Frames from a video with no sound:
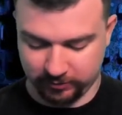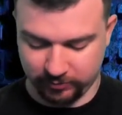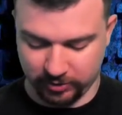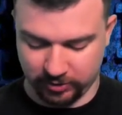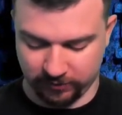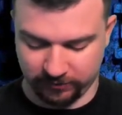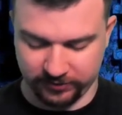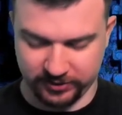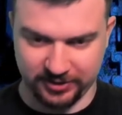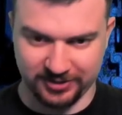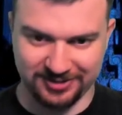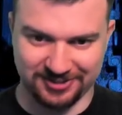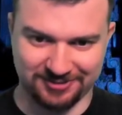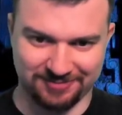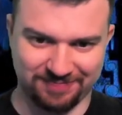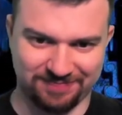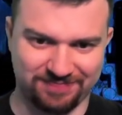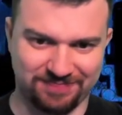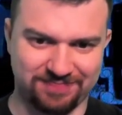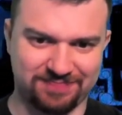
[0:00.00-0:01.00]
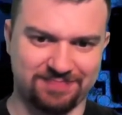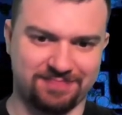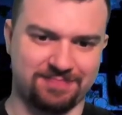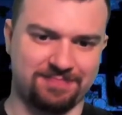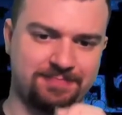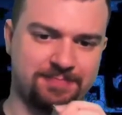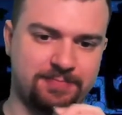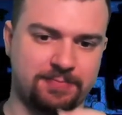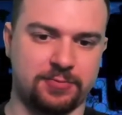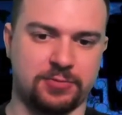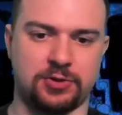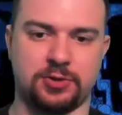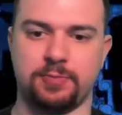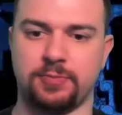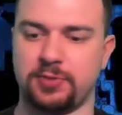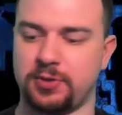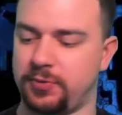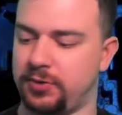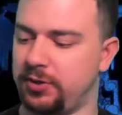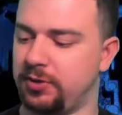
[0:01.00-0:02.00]
In fact,
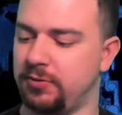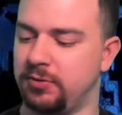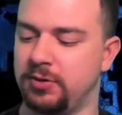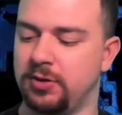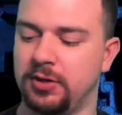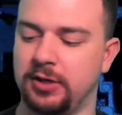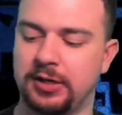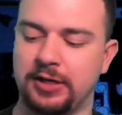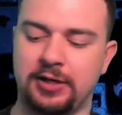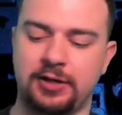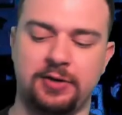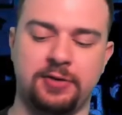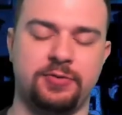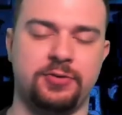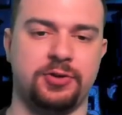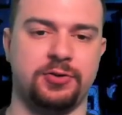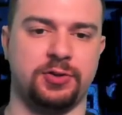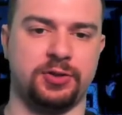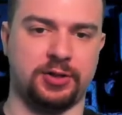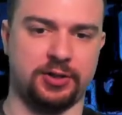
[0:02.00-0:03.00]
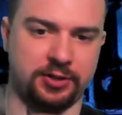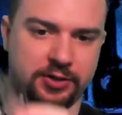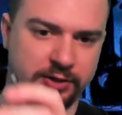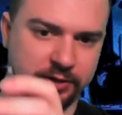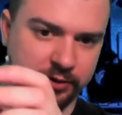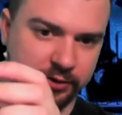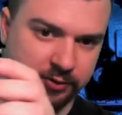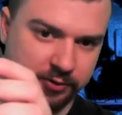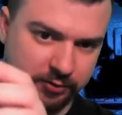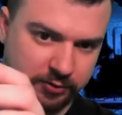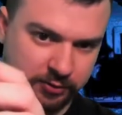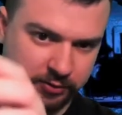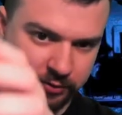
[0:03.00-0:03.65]
yeah, look in here,